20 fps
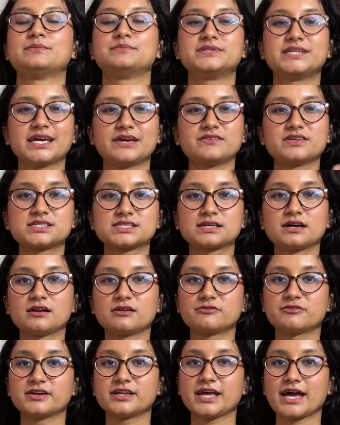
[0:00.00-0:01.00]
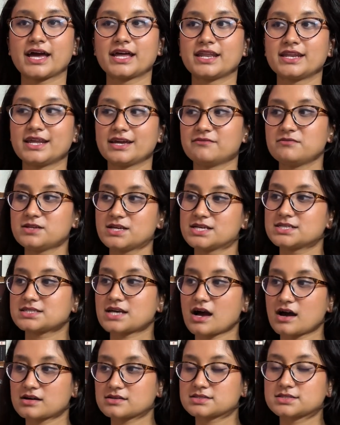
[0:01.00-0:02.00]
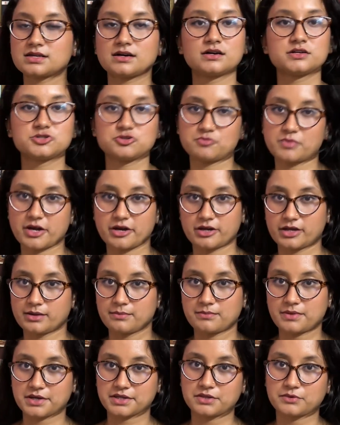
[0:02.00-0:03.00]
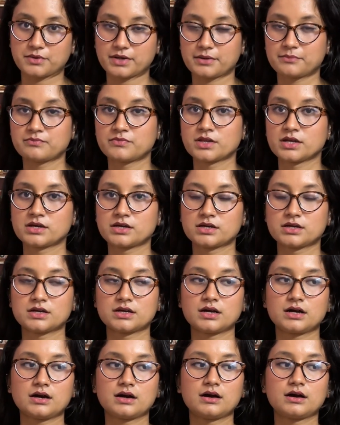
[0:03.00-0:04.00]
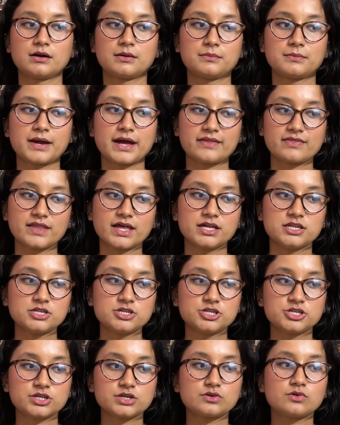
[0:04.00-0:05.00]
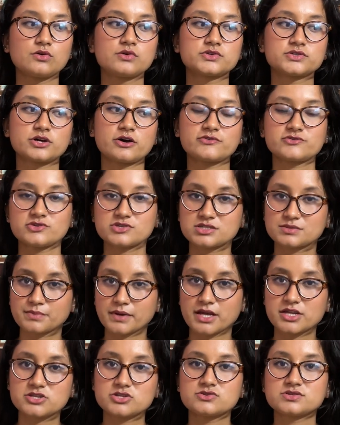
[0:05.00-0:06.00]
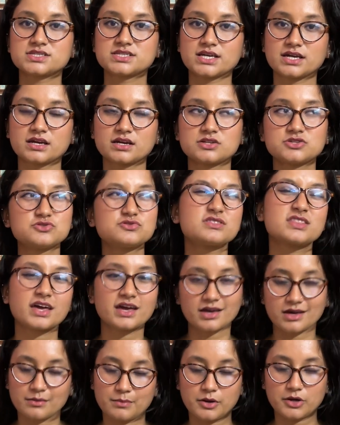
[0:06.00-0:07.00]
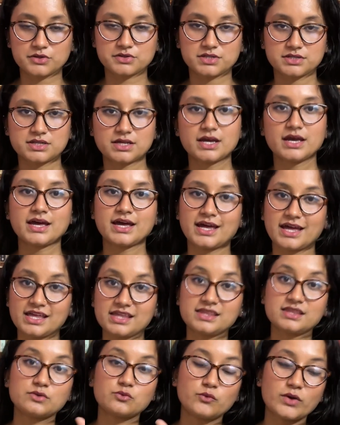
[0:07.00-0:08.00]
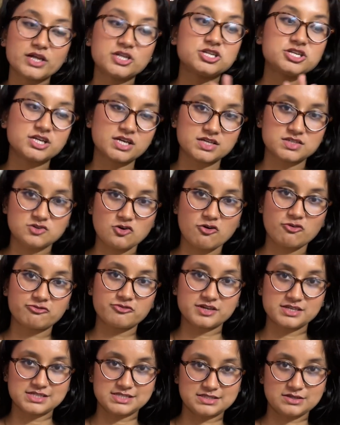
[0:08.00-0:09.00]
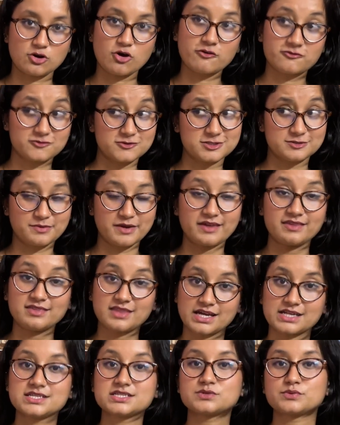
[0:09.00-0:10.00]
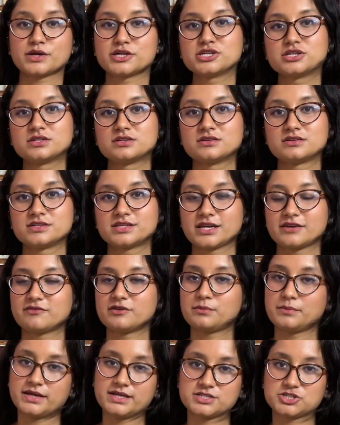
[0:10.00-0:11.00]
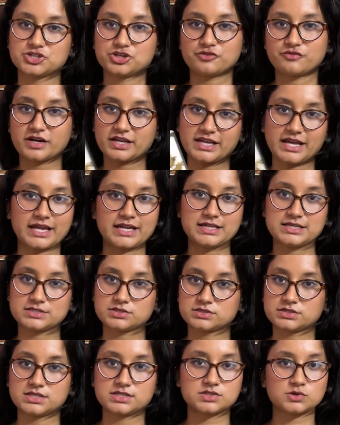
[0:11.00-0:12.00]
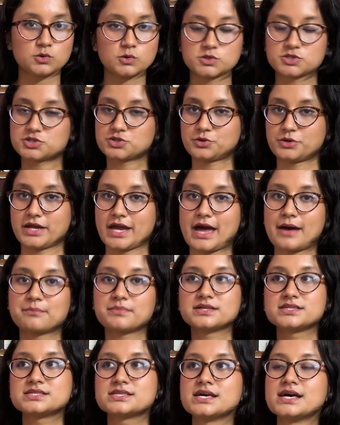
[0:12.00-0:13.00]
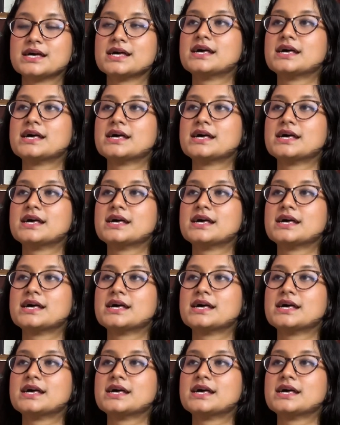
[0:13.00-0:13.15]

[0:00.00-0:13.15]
David's girlfriend, and David has asked her to marry him, by the way. And then she goes off to Spain to think about it. And when she's off to Spain, that is when David meets Giovanni, and this whole story happens.